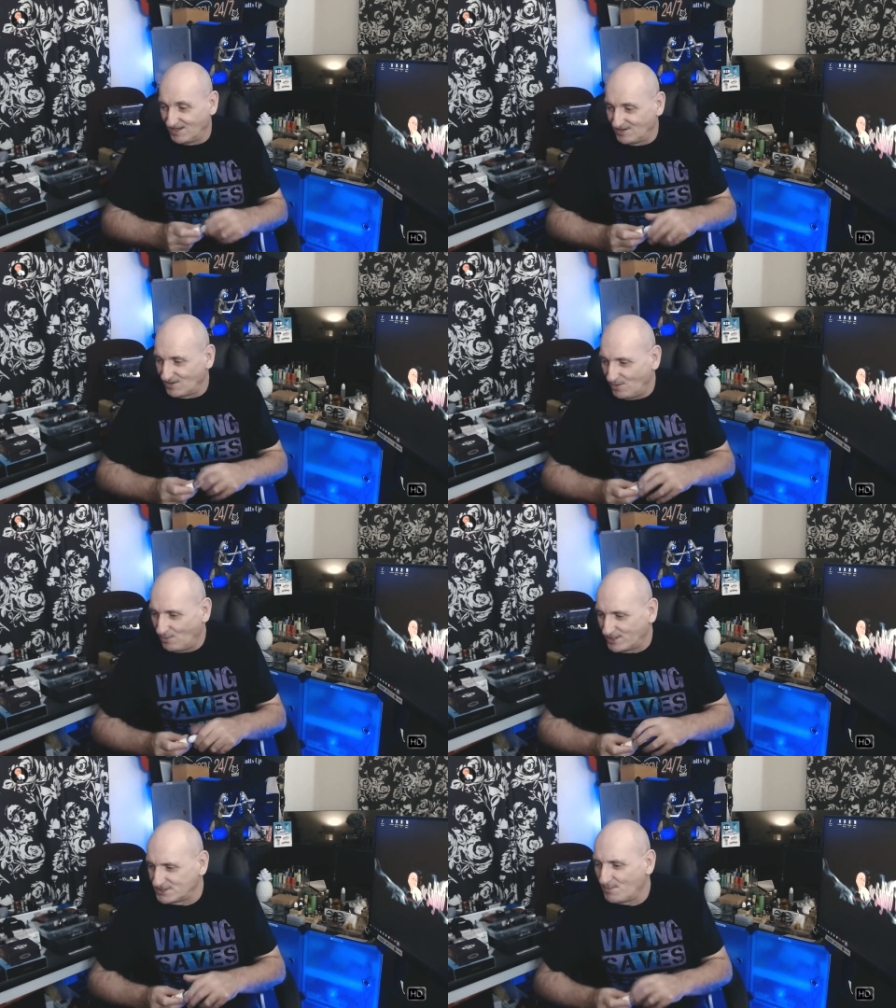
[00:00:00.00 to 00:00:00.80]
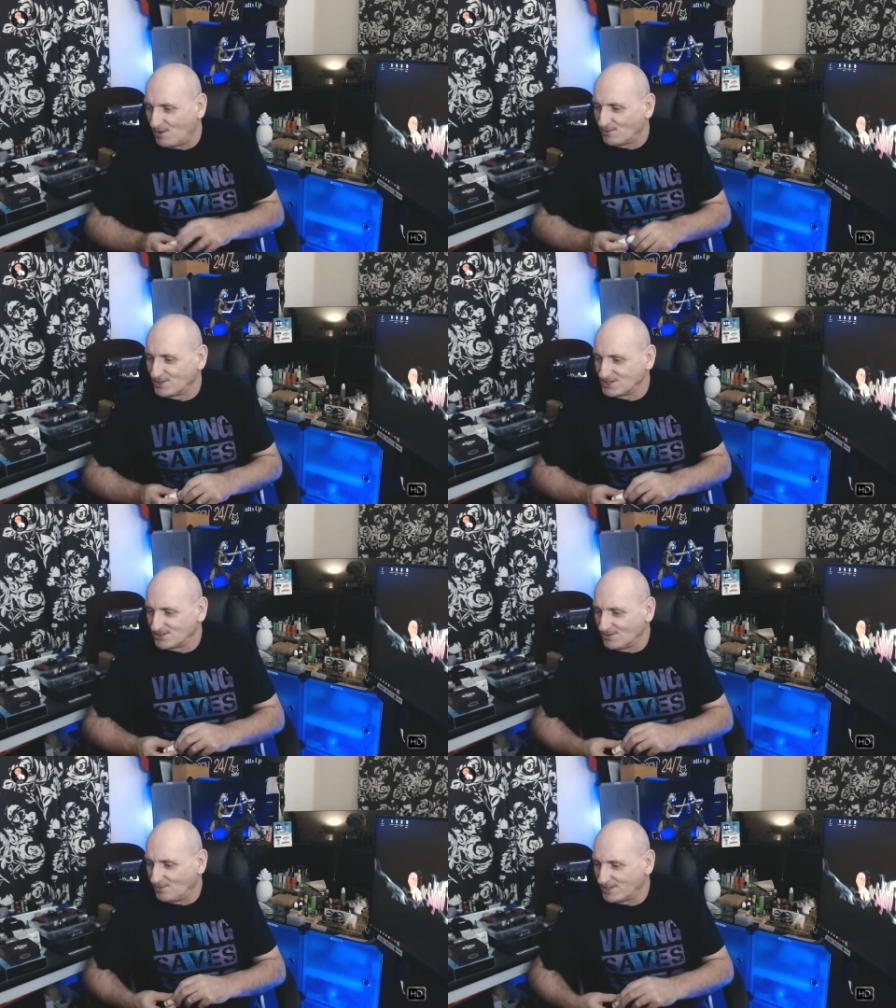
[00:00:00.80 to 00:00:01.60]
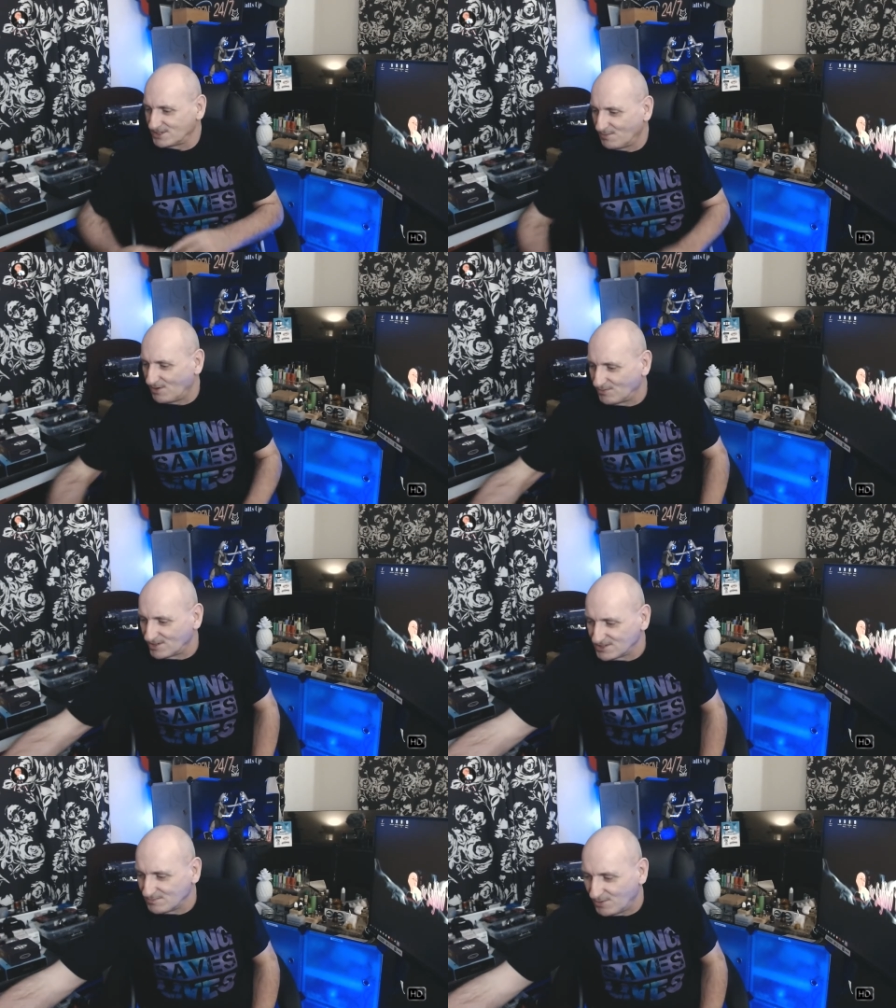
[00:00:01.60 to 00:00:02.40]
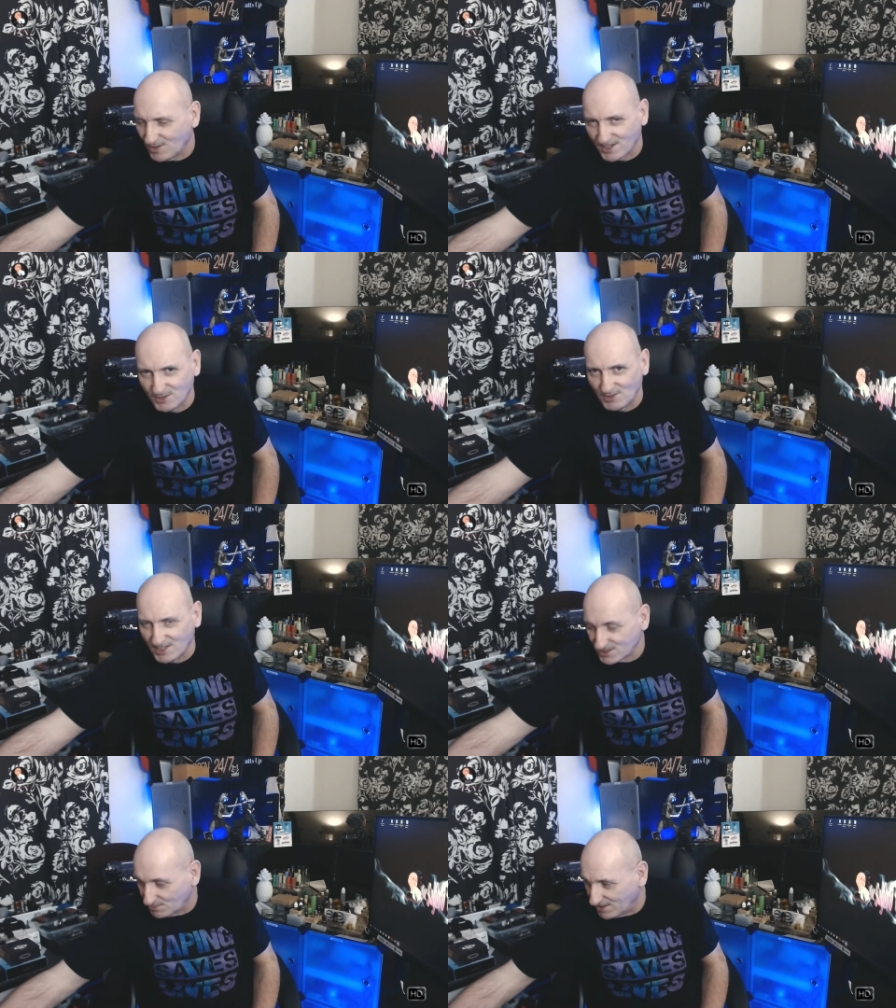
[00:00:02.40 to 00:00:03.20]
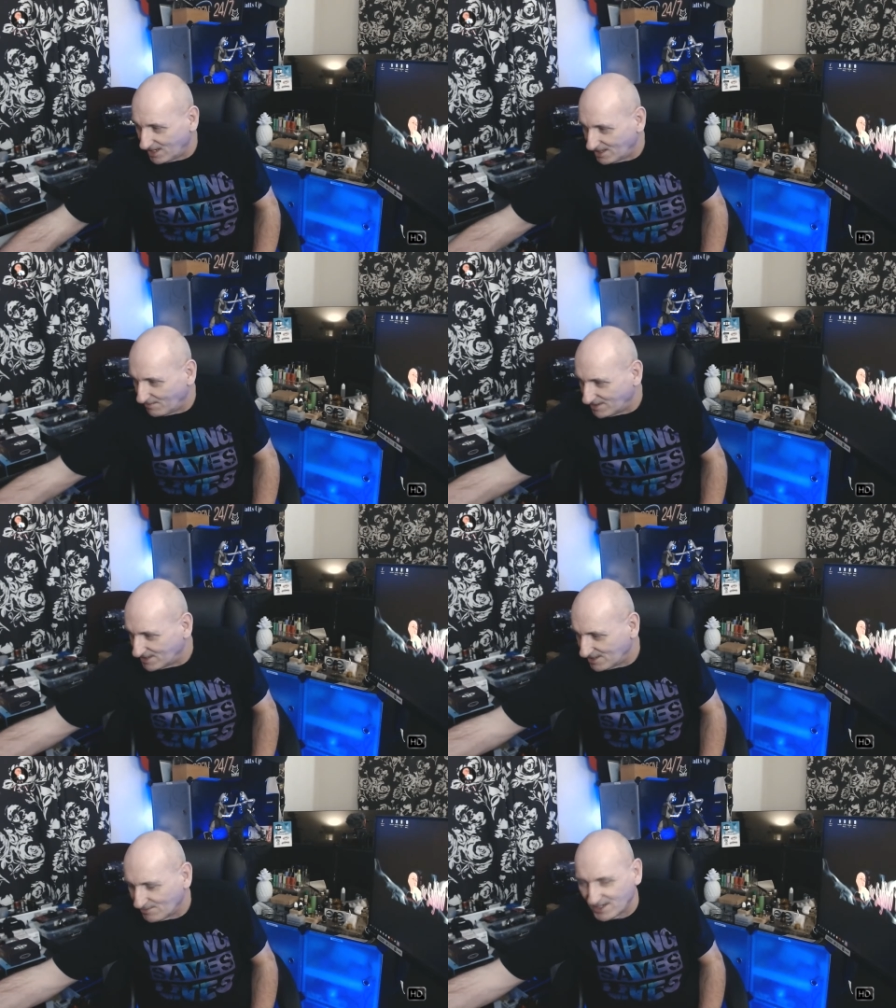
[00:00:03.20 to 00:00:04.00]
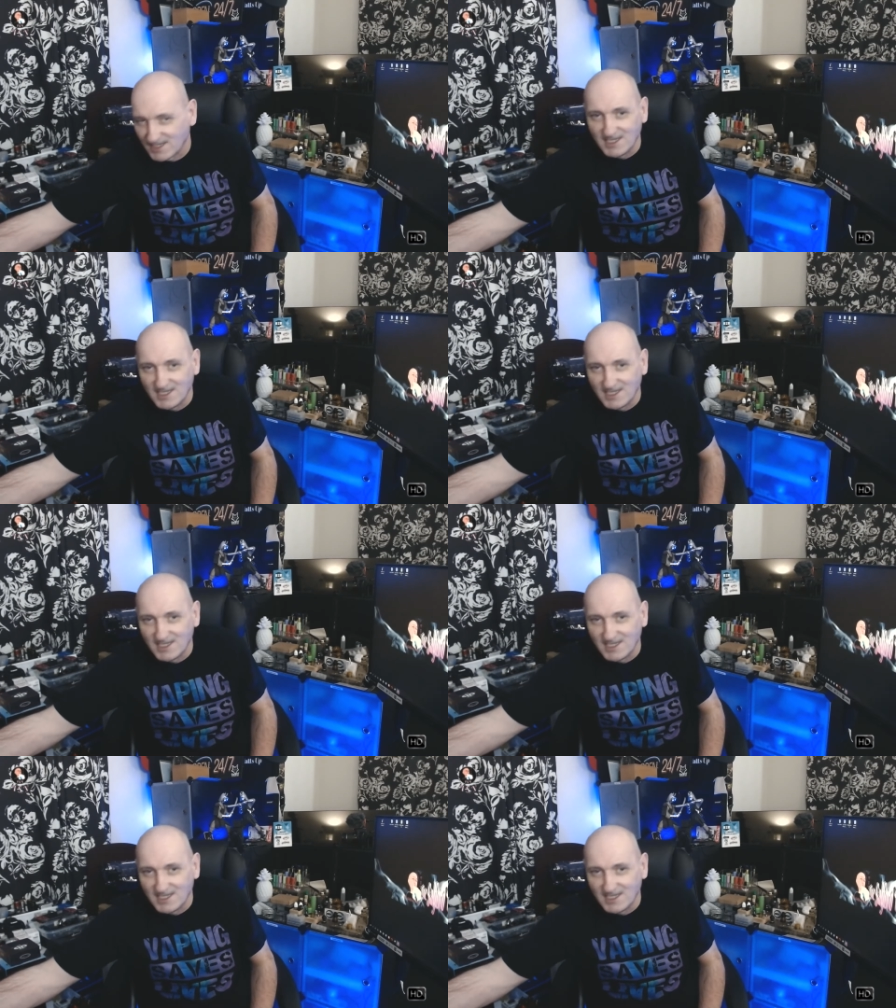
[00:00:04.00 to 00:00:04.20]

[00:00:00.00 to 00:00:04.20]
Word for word: Always a bonus, always a bonus, but I do like Sunday lemon anyway.